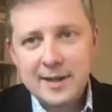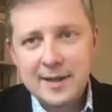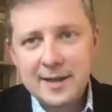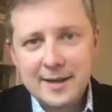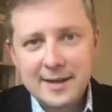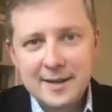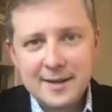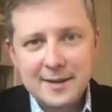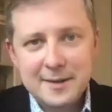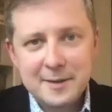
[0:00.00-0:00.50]

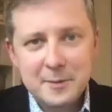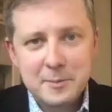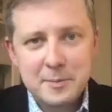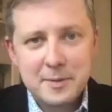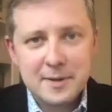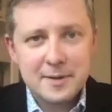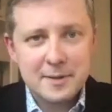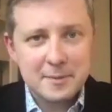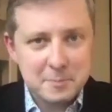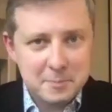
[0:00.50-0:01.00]

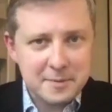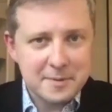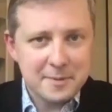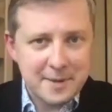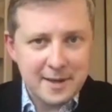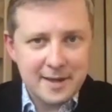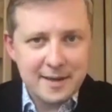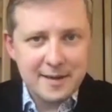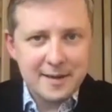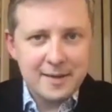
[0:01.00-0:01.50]

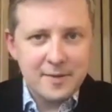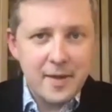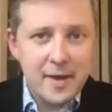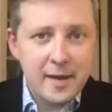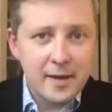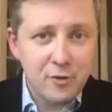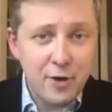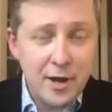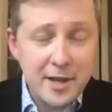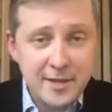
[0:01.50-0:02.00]

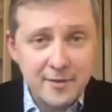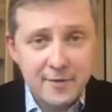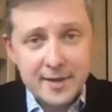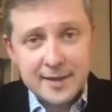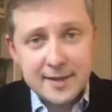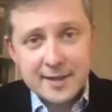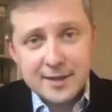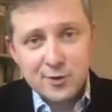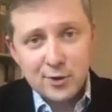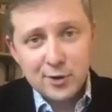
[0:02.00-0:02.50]
The
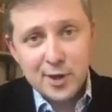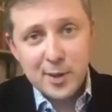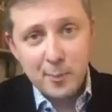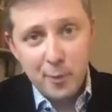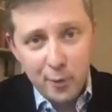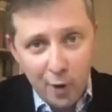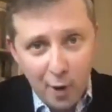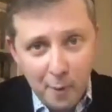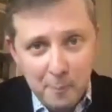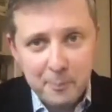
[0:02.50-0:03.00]
creativity is not a
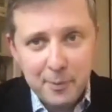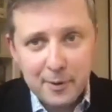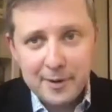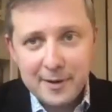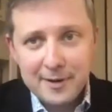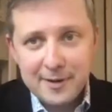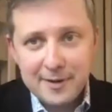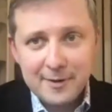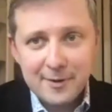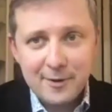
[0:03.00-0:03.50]

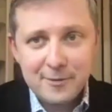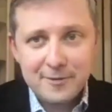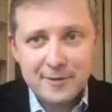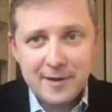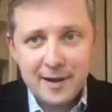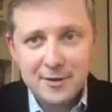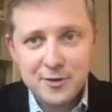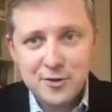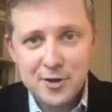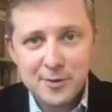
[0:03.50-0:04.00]
monopoly of
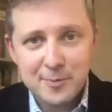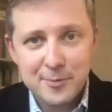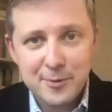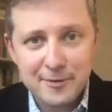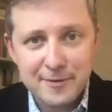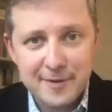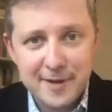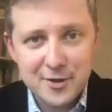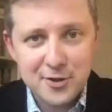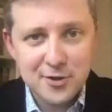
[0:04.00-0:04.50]
cultural
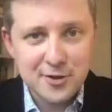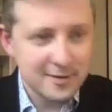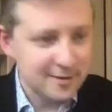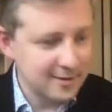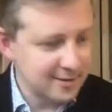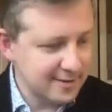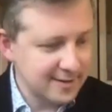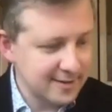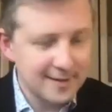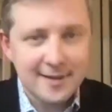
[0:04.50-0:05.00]

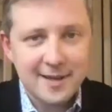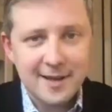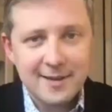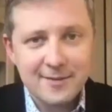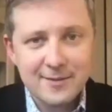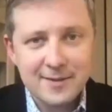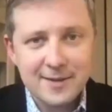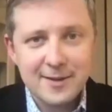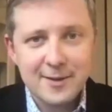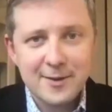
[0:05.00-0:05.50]
professionals. Yeah. And
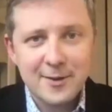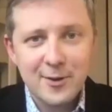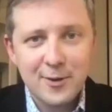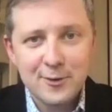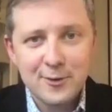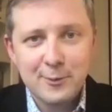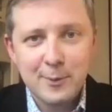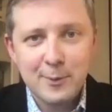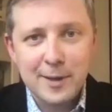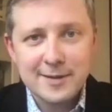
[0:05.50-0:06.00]
I've
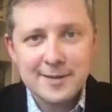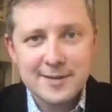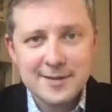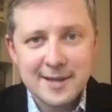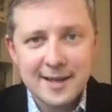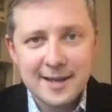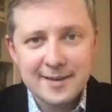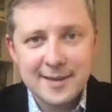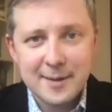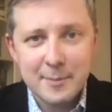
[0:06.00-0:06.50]
heard once
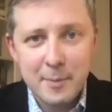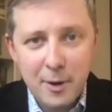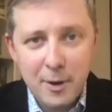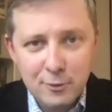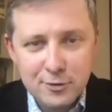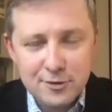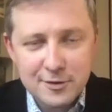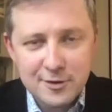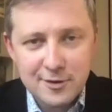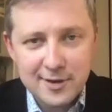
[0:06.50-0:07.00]
that the
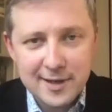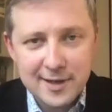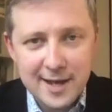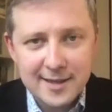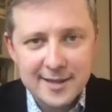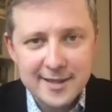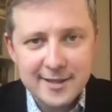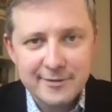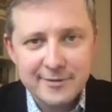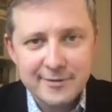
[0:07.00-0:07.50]
most
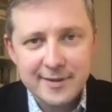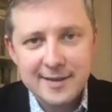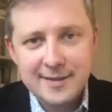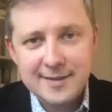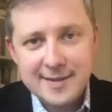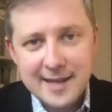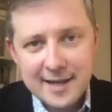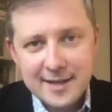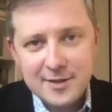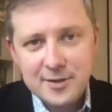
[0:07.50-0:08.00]
creative
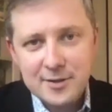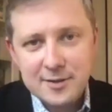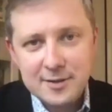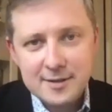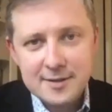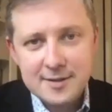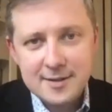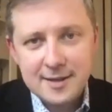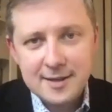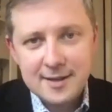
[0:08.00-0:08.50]

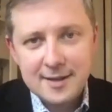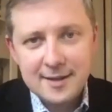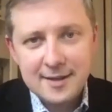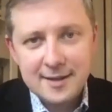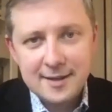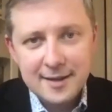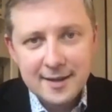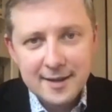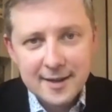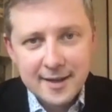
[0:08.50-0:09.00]
sectors
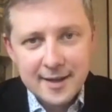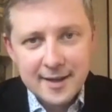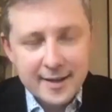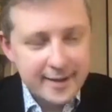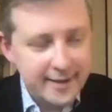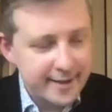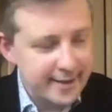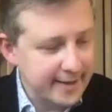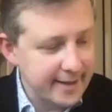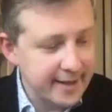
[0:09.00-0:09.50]

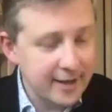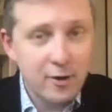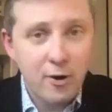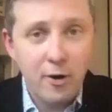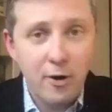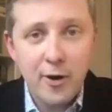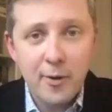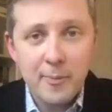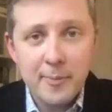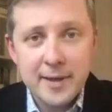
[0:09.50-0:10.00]
in the
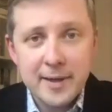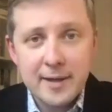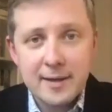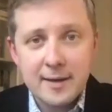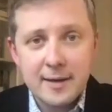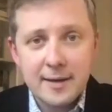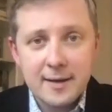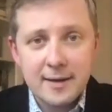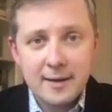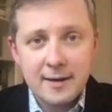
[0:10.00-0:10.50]
economy
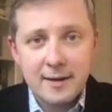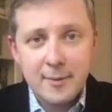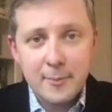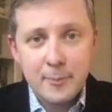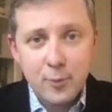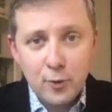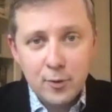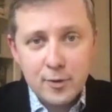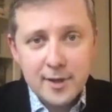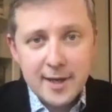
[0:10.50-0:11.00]
are
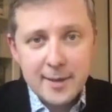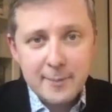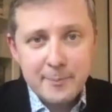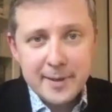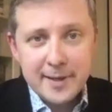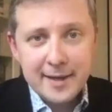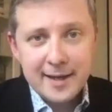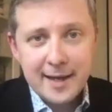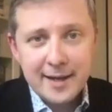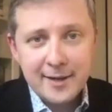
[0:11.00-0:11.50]

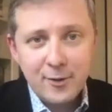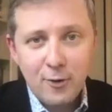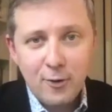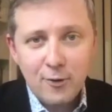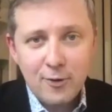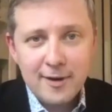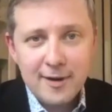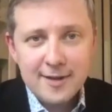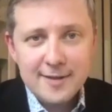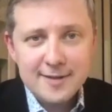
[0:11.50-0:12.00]
bookkeeping and
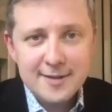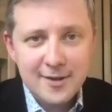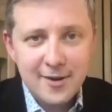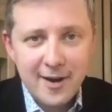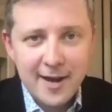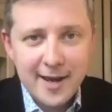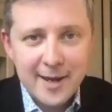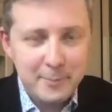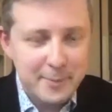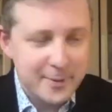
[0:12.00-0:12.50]
organized
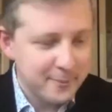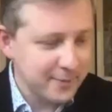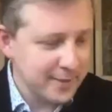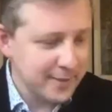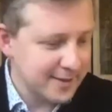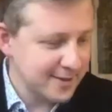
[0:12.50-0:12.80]
crime.